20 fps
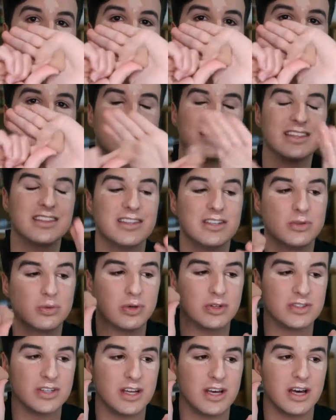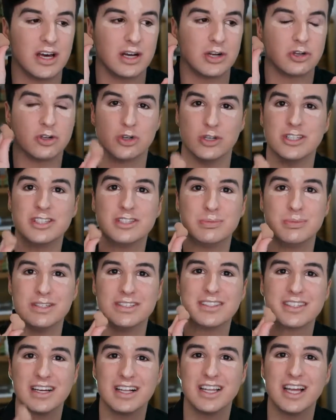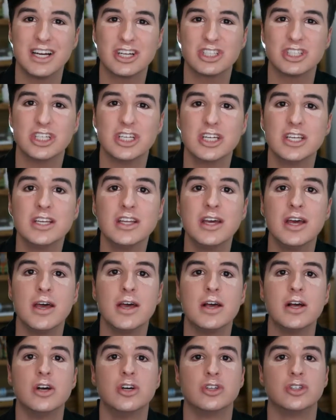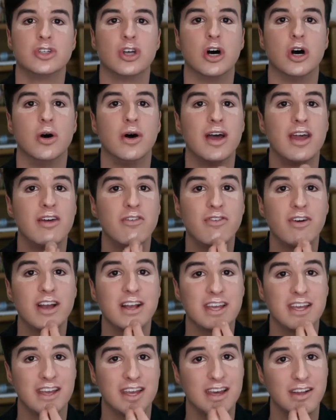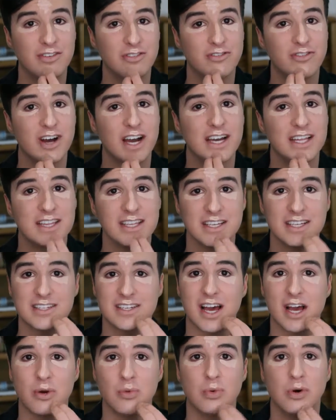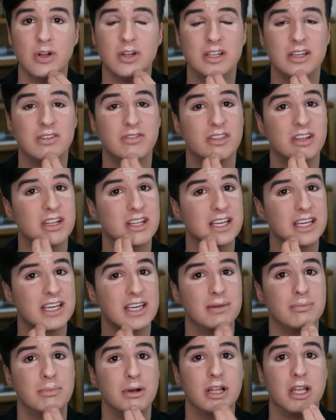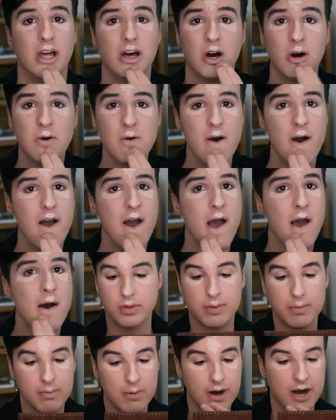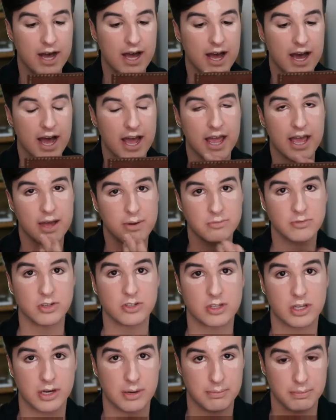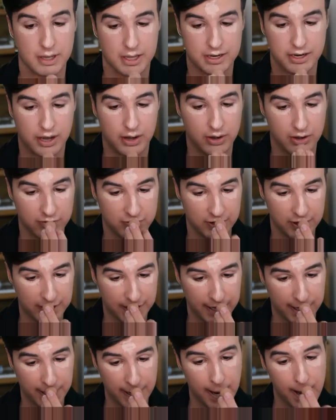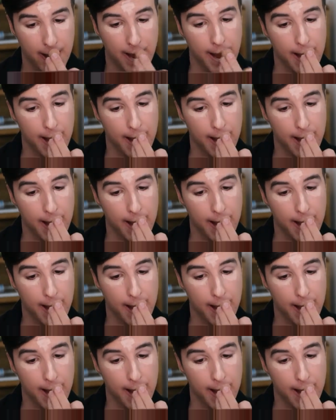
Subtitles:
I think this was a Christmas collection. So if I can find this, I will leave the link in below. But I am just gonna blend out everything.